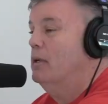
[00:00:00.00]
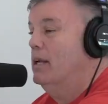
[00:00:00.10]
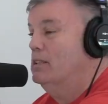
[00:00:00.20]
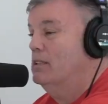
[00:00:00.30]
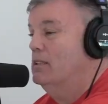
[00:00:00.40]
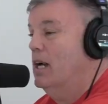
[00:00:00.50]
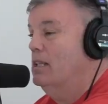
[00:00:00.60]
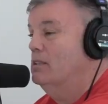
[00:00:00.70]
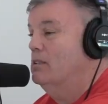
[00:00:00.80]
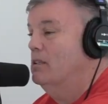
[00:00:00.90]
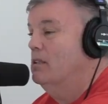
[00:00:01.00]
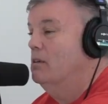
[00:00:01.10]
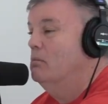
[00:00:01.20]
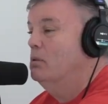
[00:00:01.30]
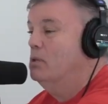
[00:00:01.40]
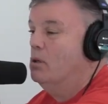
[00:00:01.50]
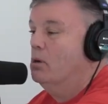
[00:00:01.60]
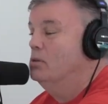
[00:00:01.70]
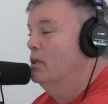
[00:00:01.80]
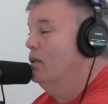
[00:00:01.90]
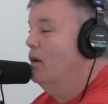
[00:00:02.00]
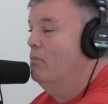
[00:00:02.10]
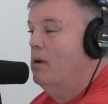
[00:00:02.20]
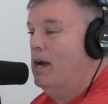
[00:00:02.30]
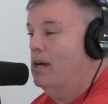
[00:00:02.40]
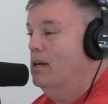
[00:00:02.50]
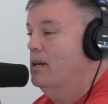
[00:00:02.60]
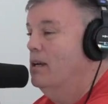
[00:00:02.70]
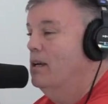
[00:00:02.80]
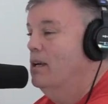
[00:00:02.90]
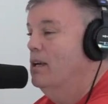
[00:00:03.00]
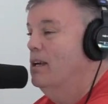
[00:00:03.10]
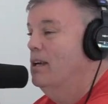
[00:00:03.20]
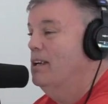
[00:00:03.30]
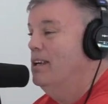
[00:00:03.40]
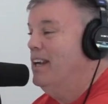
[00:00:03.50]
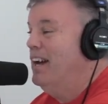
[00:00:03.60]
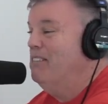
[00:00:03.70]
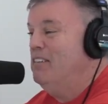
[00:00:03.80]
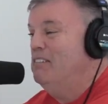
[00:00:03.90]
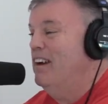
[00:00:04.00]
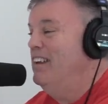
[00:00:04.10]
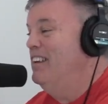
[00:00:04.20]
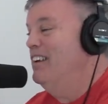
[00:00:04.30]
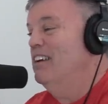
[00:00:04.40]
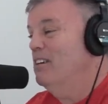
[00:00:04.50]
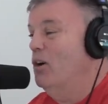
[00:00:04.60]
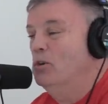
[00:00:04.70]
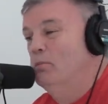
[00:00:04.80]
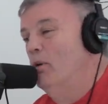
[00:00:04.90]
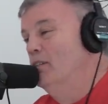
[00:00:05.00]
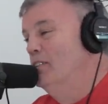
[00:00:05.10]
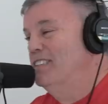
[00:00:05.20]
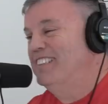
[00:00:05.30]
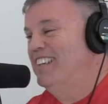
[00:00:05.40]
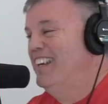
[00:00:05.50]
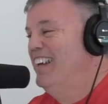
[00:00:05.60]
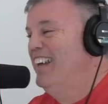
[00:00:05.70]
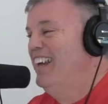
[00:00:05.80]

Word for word: has been exercised, but the ghost could come back. You got to be ready. You get Ghostbusters.